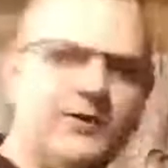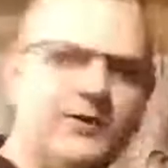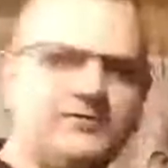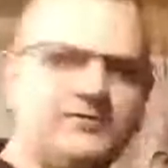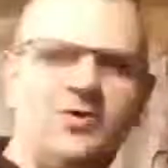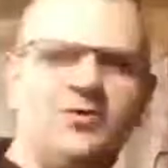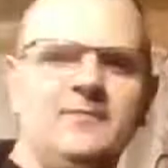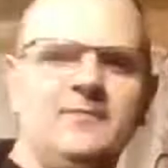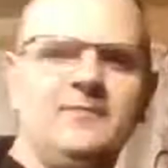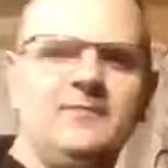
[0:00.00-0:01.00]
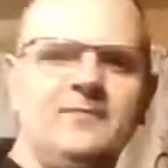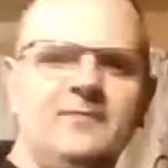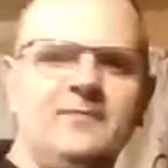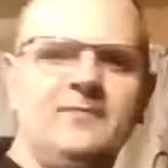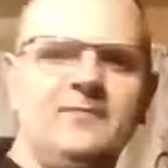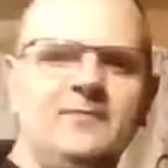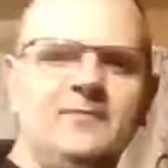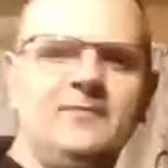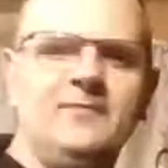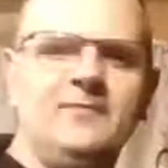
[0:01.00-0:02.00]
You know, I did the whole
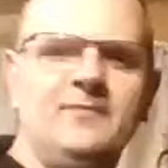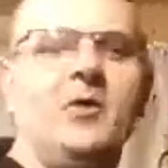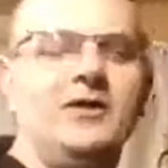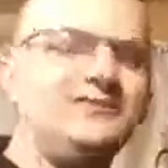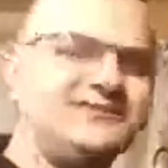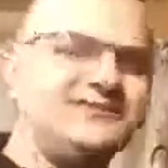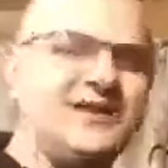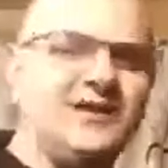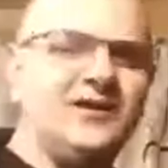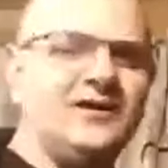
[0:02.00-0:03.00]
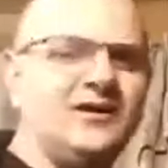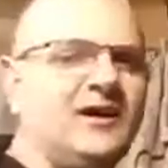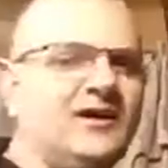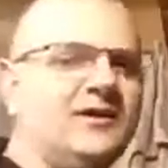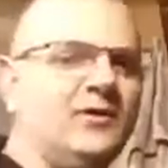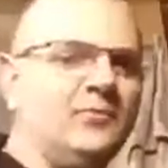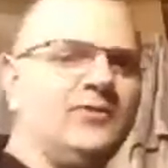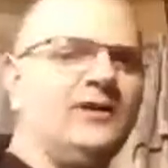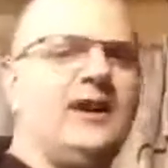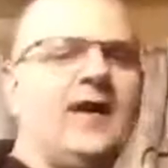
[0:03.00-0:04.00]
site hour. It was just 10 o'clock at night. I did it.
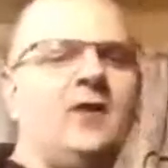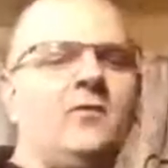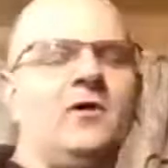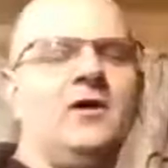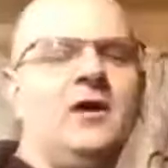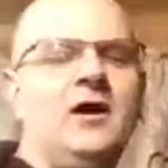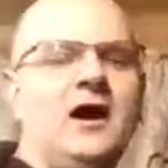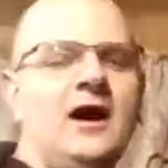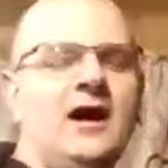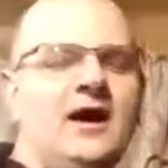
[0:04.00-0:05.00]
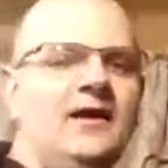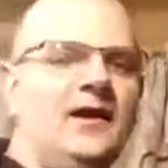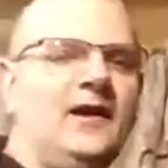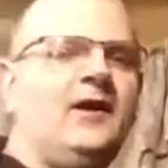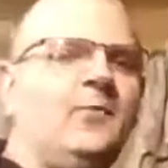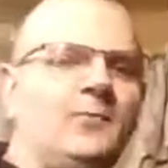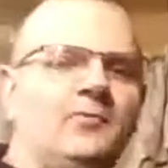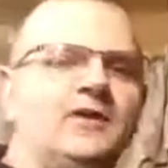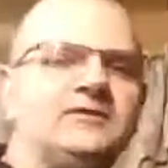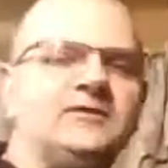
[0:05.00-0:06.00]
Within an hour, I had, hey, we're
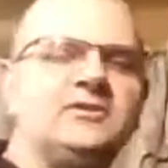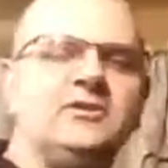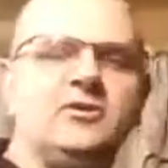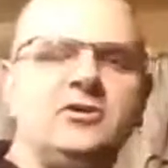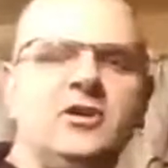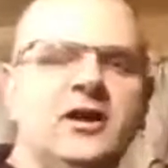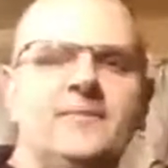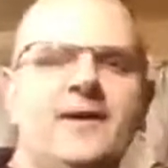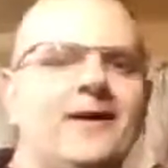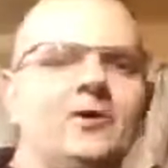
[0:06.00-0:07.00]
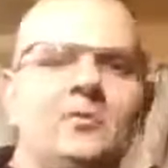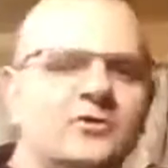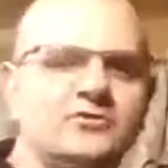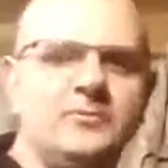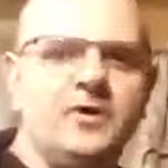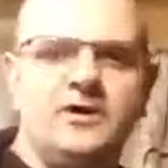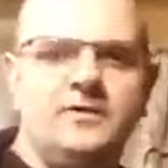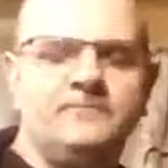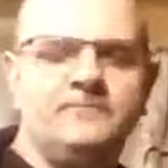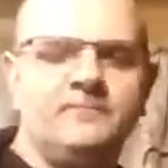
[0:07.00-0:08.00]
processing your claim. How do you want your
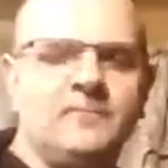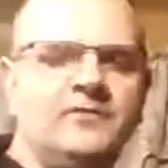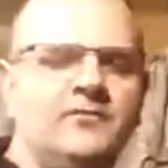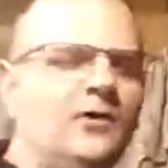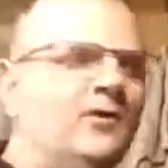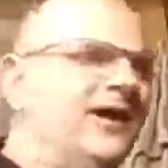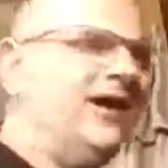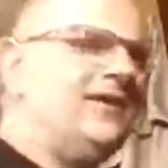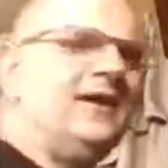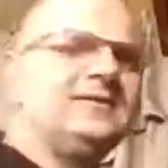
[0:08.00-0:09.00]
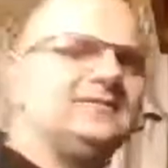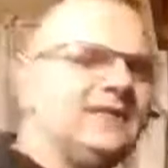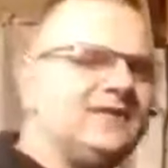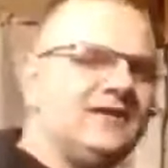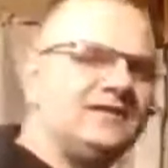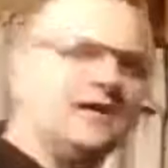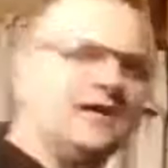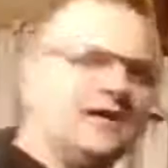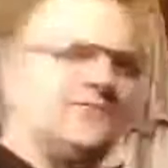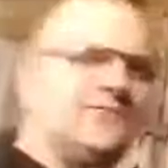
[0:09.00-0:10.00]
money? So, and they can send things out
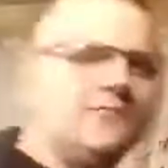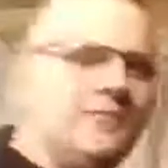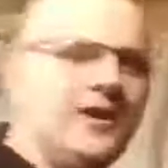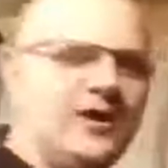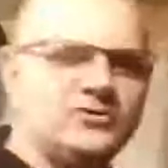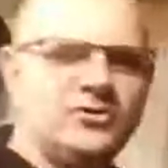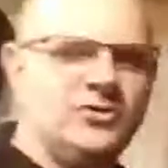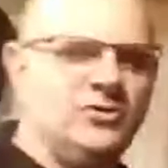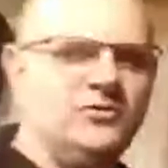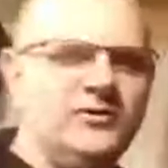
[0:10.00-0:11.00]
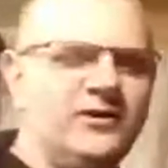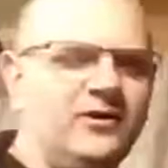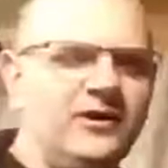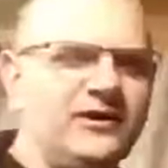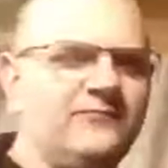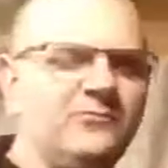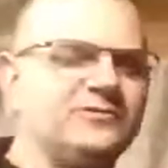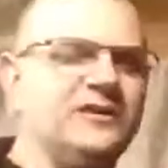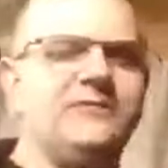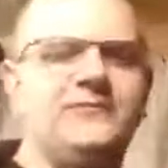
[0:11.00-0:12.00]
for repair too. You know, like if it
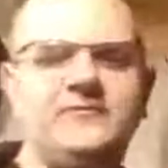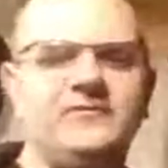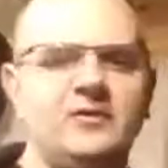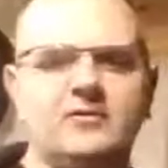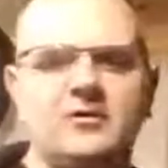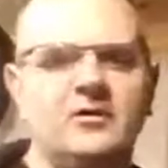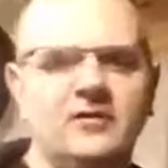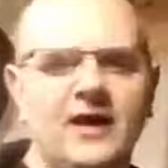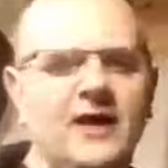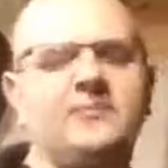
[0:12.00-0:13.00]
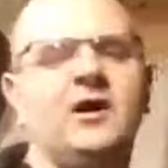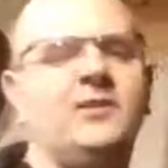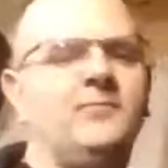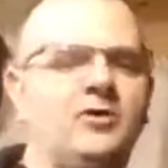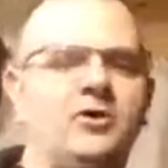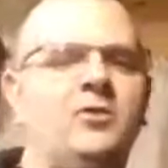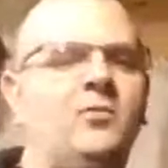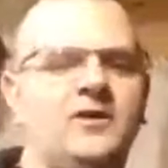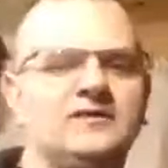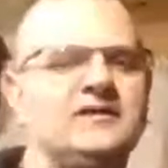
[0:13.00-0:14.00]
was like a fifteen hundred dollar laptop, they're going to
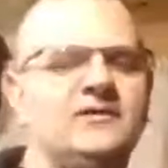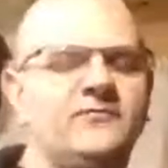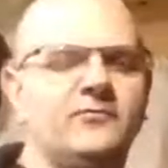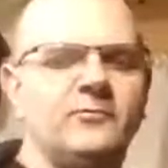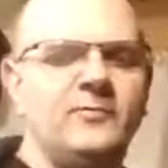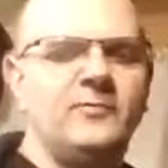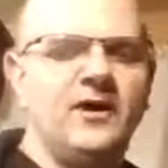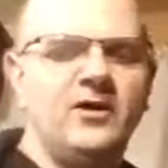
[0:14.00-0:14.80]
want to send it for